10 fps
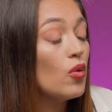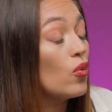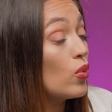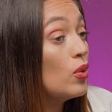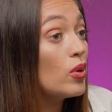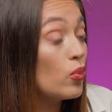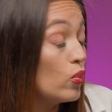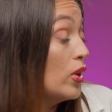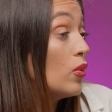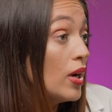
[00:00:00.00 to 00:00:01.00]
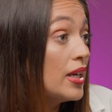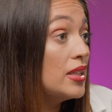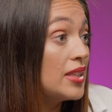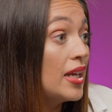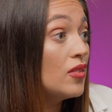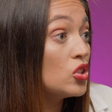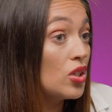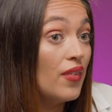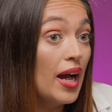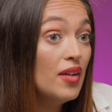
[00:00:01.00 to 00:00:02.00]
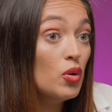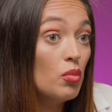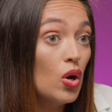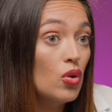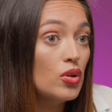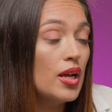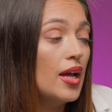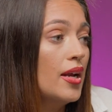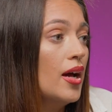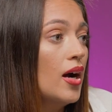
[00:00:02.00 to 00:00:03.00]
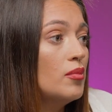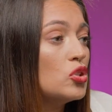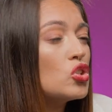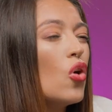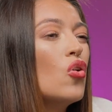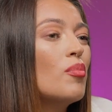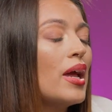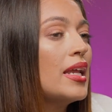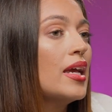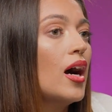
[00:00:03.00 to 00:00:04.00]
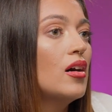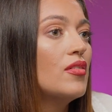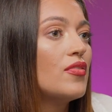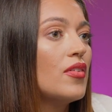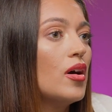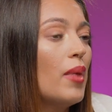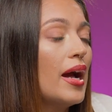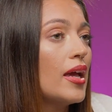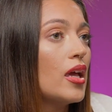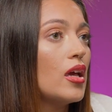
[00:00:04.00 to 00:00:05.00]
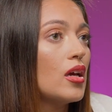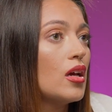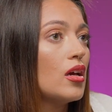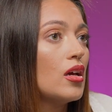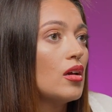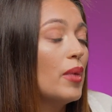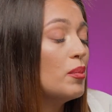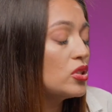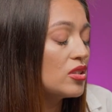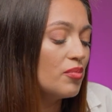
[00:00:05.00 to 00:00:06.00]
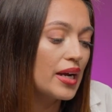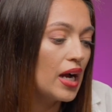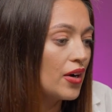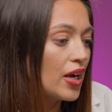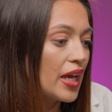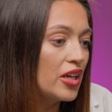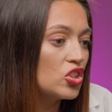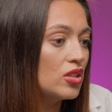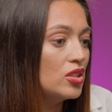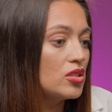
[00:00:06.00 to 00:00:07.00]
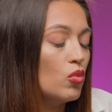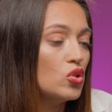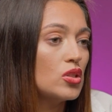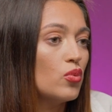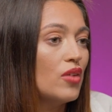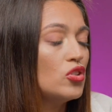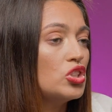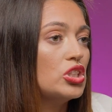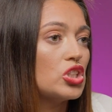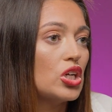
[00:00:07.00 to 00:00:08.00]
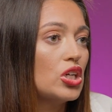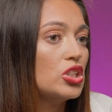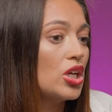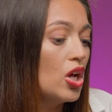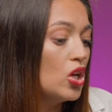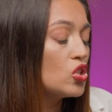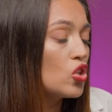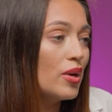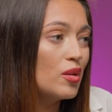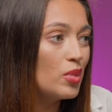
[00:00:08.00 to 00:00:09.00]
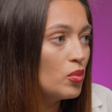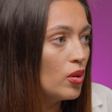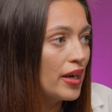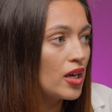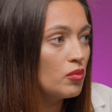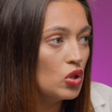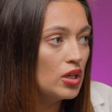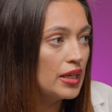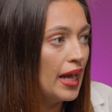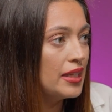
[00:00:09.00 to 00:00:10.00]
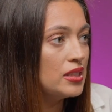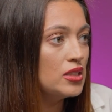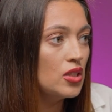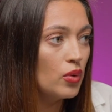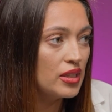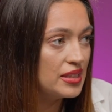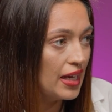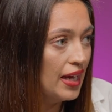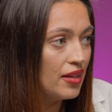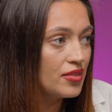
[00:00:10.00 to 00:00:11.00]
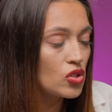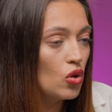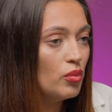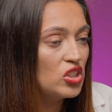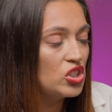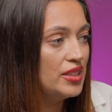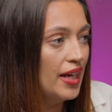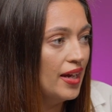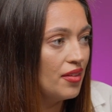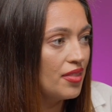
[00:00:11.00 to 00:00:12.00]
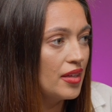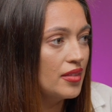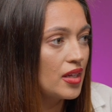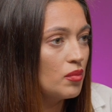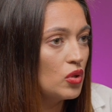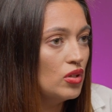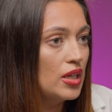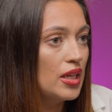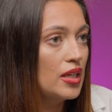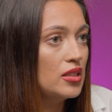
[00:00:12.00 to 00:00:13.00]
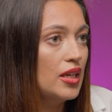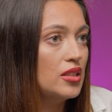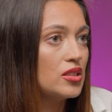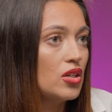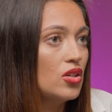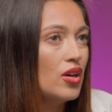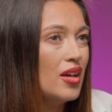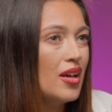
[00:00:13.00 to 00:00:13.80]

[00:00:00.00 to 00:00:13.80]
we were in a state of survival mode, and so many of my members of my congregation, it's a mostly refugee church, so many people in my community had to deal with death, so much death in the community, and so